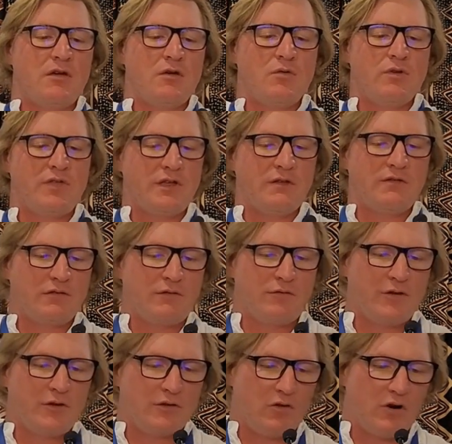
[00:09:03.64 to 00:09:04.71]
Within the
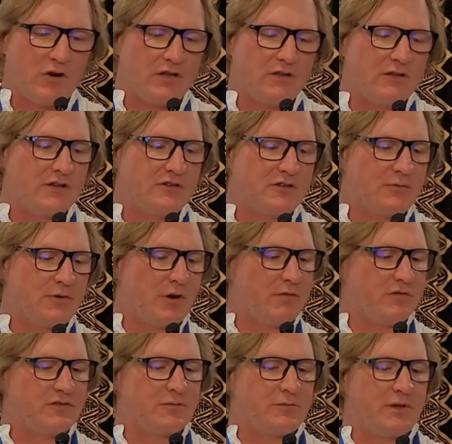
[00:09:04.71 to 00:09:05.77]
field of architecture, we
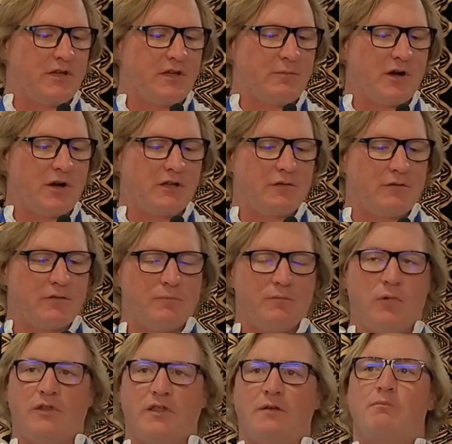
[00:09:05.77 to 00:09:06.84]
often speak about different
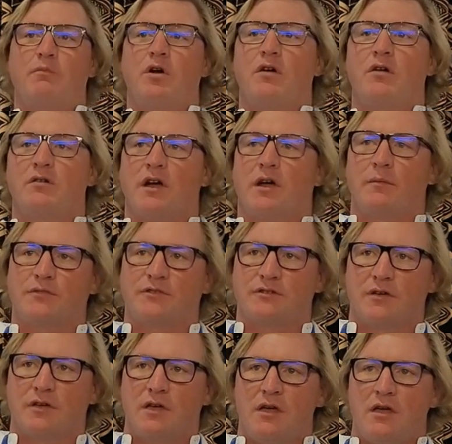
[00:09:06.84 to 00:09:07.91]
building programs.